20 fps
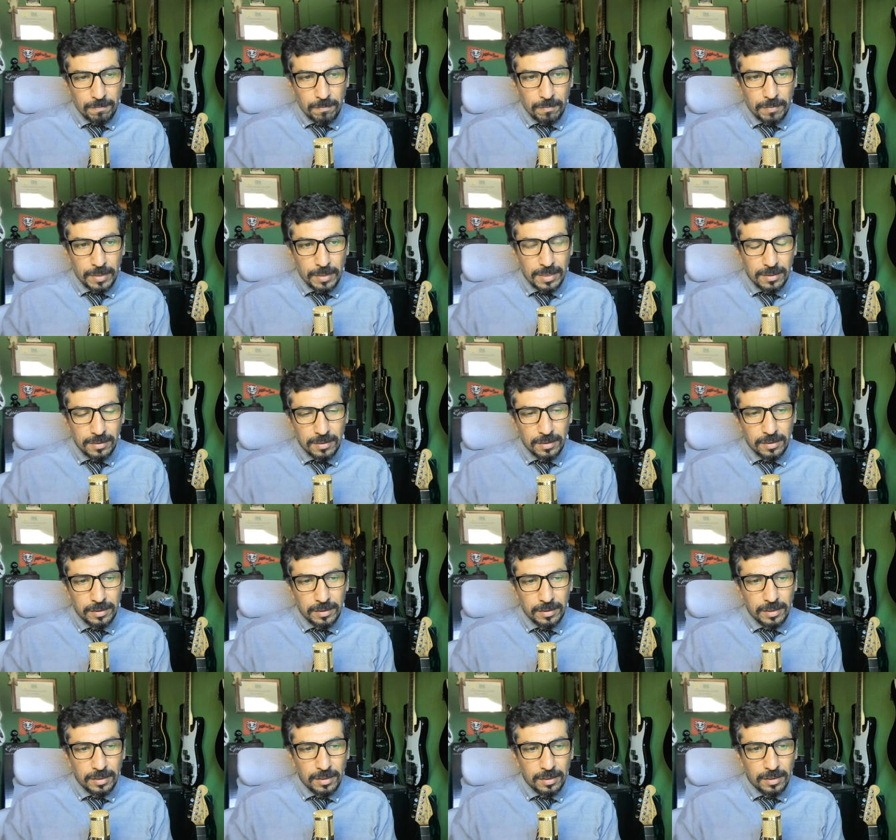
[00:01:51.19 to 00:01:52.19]

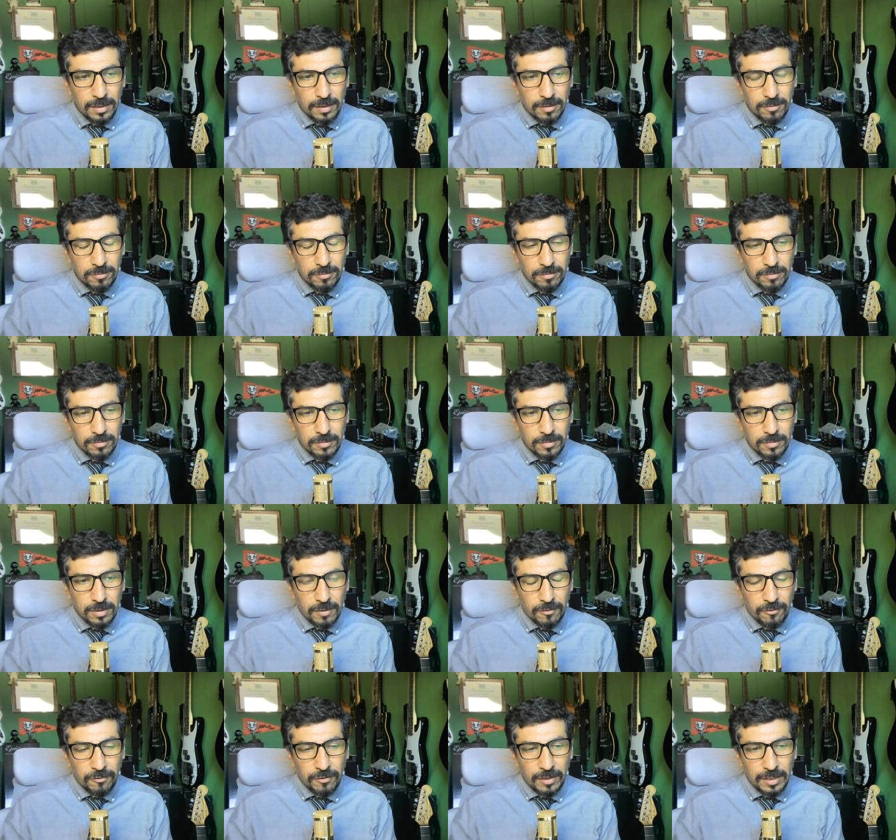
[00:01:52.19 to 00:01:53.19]
Basically,
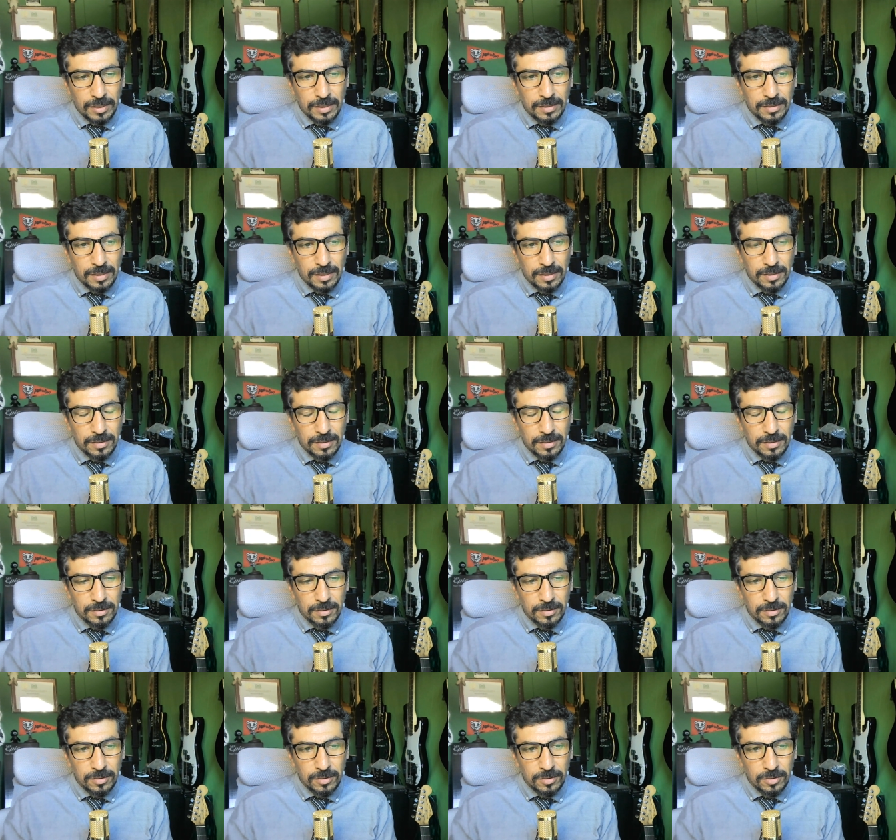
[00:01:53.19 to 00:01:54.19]
the feeling that
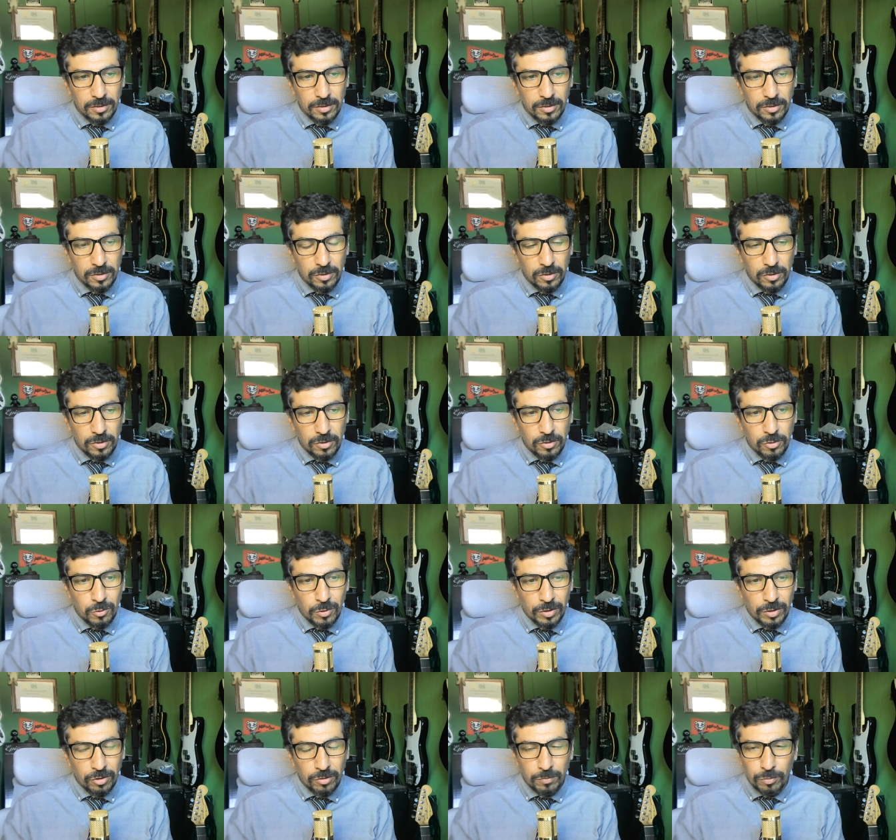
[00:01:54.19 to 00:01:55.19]
you
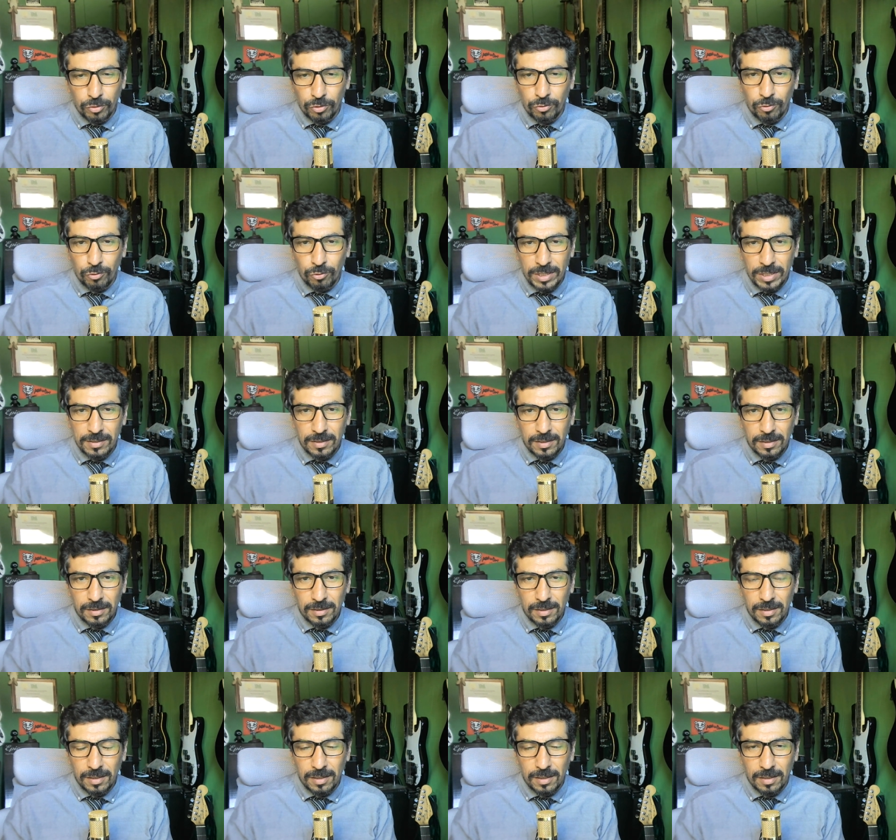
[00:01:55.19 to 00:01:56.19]
are not progressing
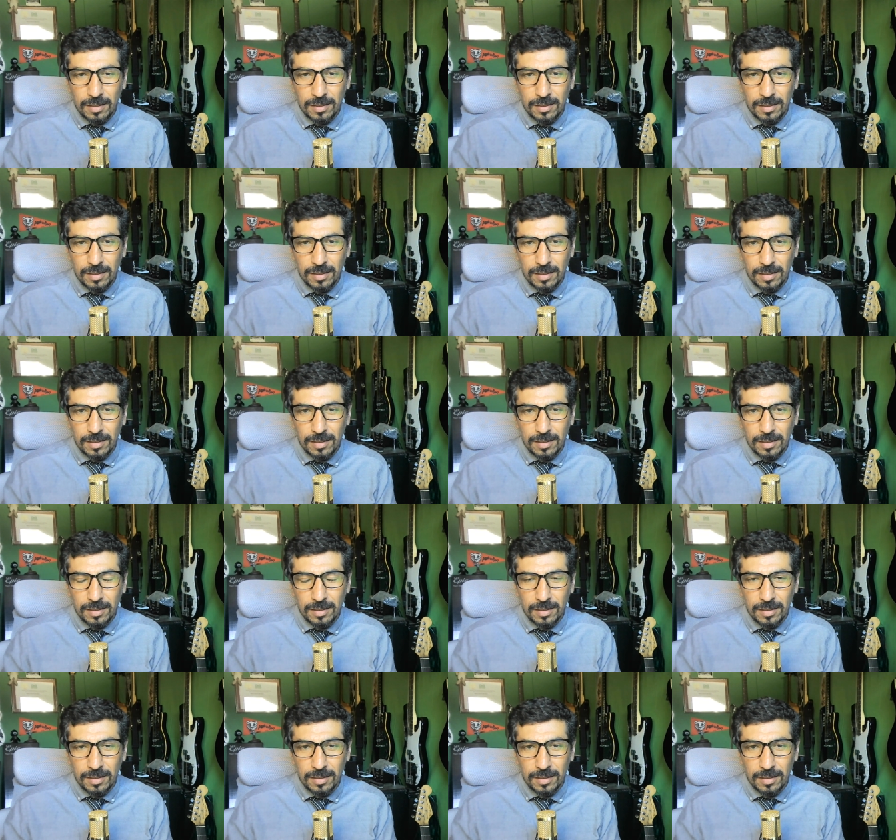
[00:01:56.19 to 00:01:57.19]

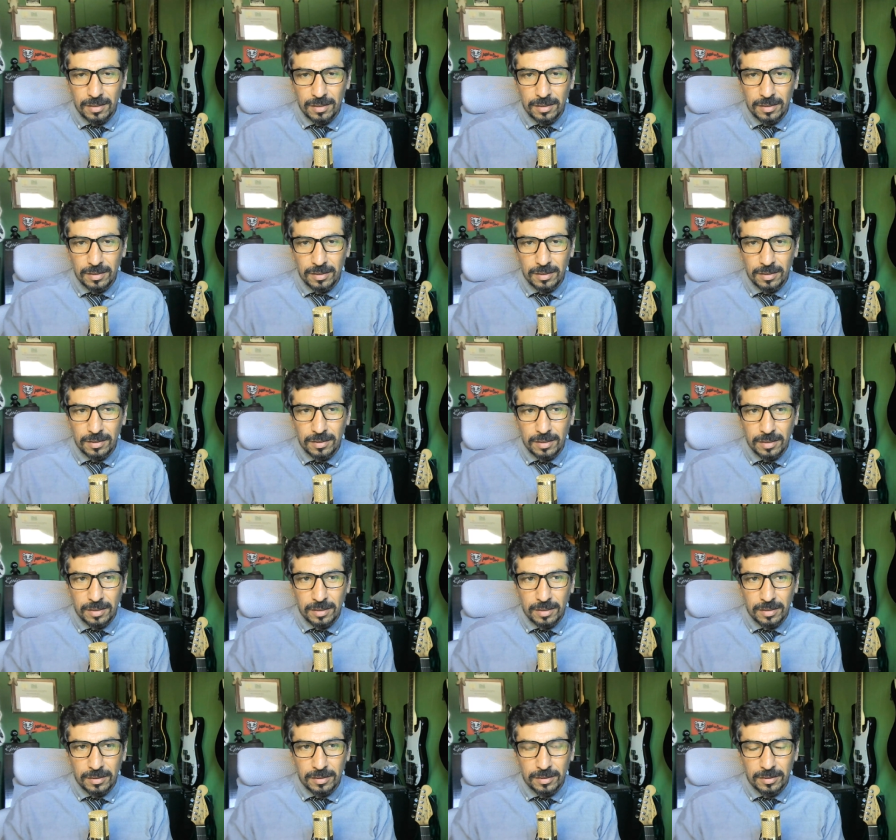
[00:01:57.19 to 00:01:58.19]
and
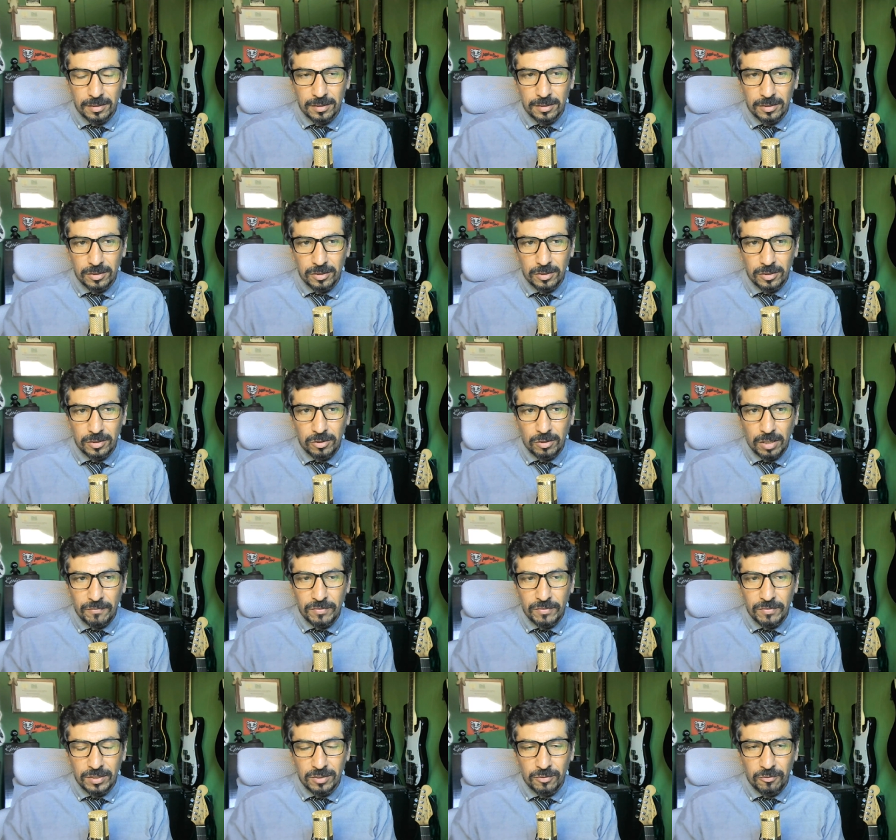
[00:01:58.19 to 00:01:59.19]
that you have
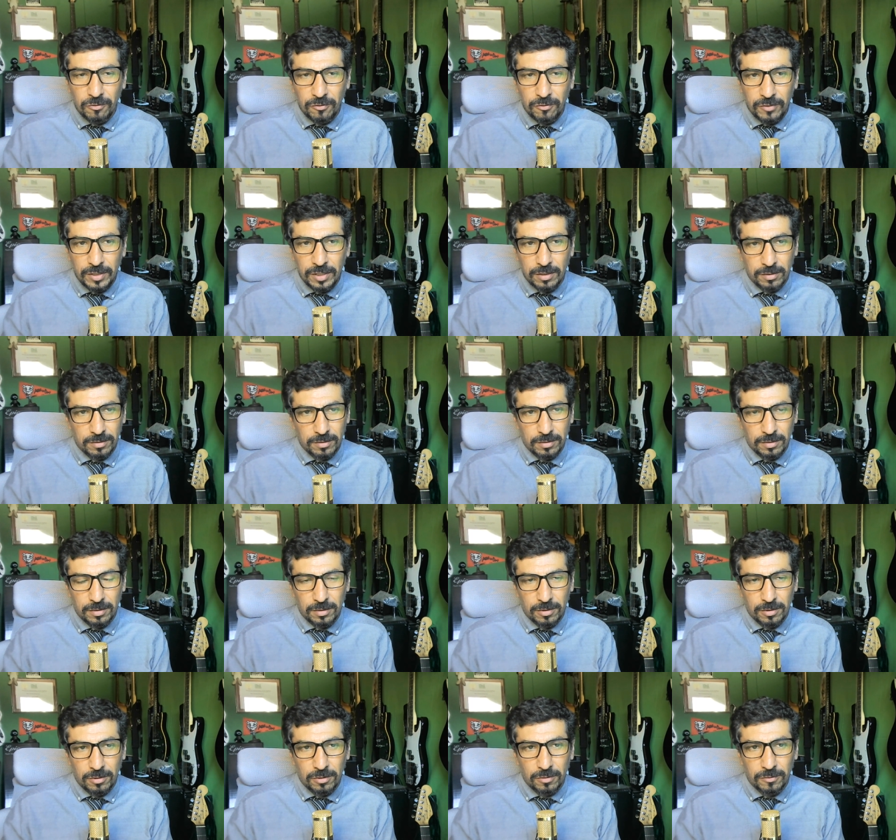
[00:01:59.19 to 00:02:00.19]
this fear
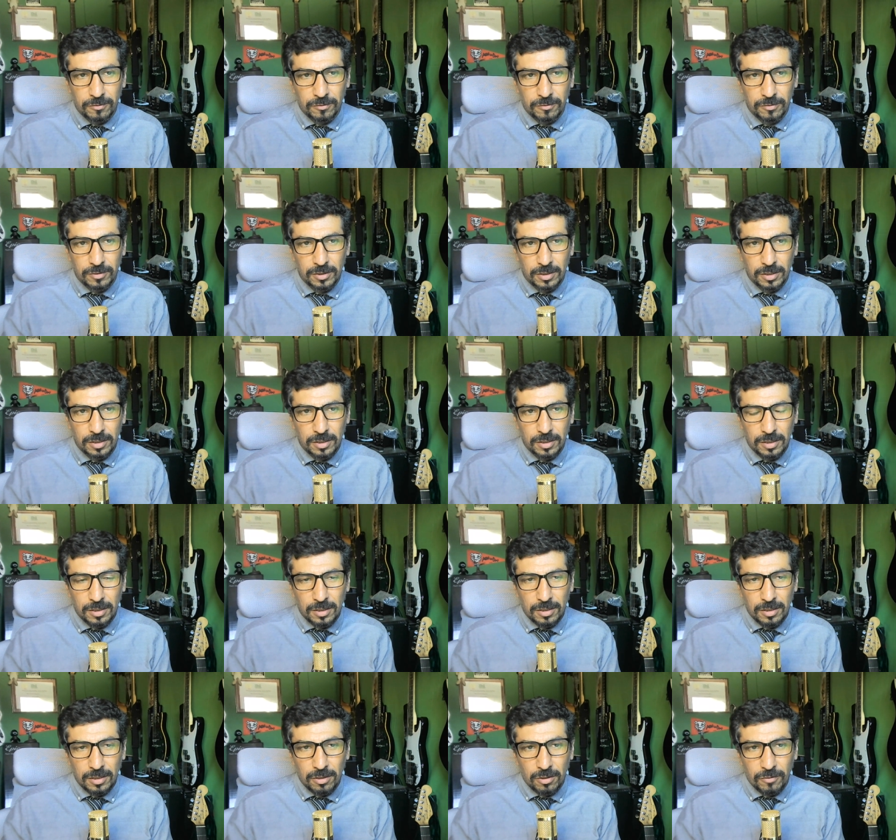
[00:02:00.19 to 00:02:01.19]
of
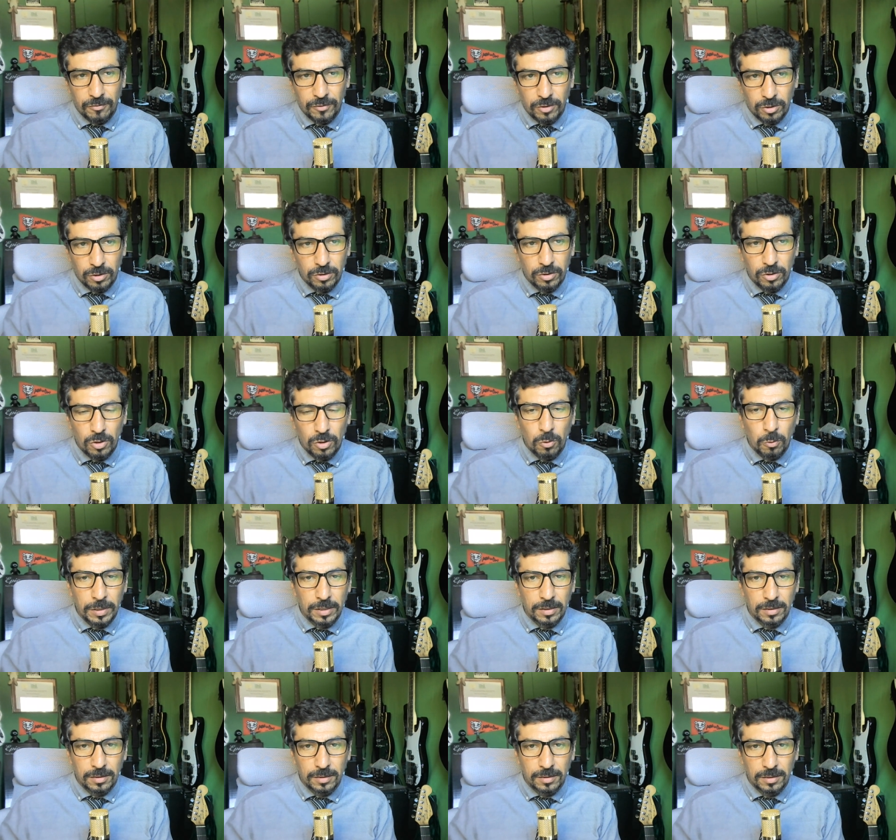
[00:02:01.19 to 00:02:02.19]
not
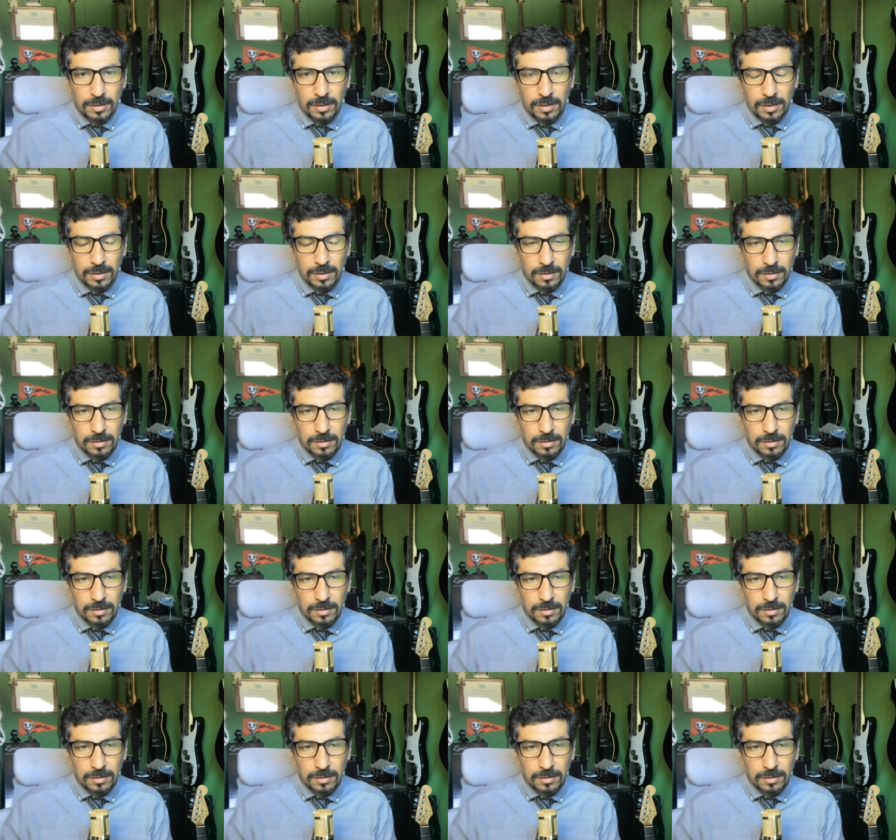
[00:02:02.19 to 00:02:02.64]
knowing, like,